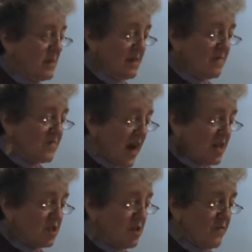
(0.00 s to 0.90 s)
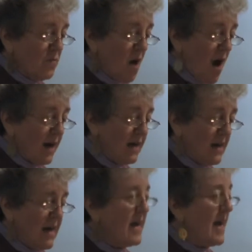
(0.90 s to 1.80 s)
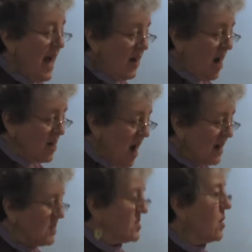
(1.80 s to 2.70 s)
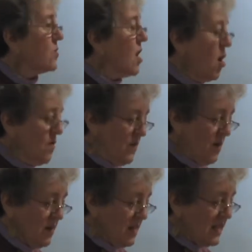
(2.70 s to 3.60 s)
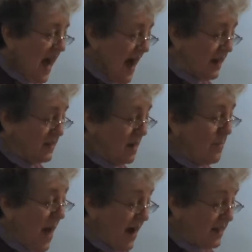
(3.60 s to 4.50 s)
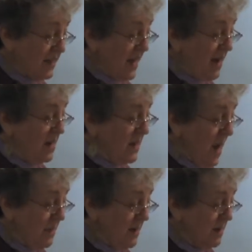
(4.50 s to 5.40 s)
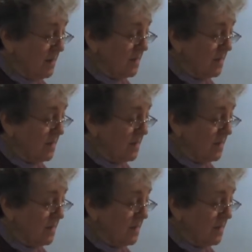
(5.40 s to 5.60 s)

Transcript: the invasion of Iraq, and our not-so-covert attacks in Pakistan and Yemen.